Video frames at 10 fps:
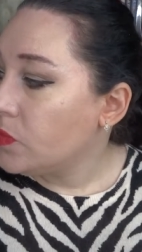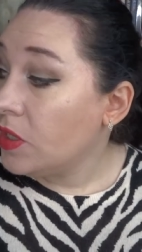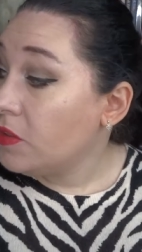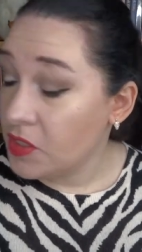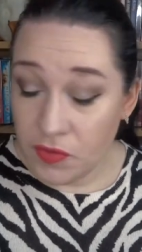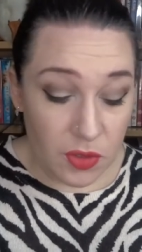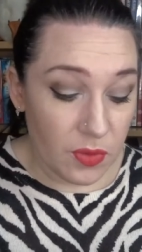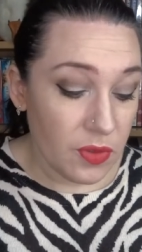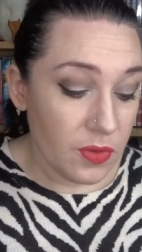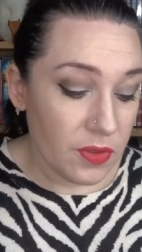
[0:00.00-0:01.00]
Yes, I've
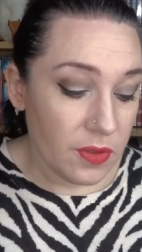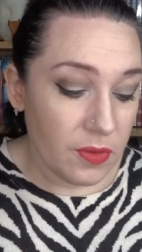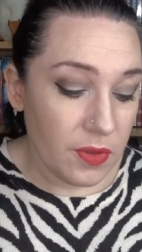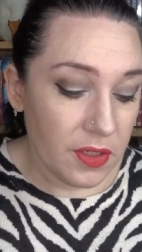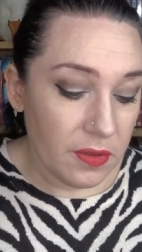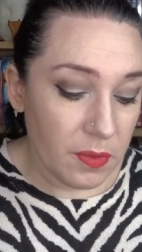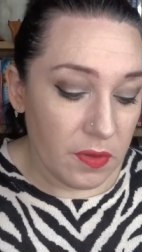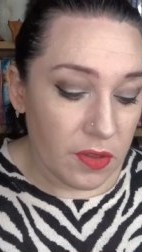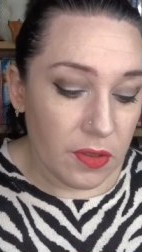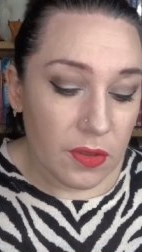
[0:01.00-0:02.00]
shown those already in
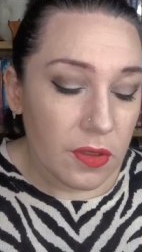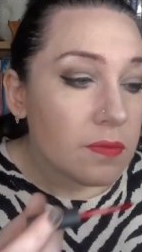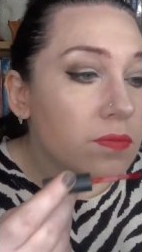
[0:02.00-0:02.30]
my vlog.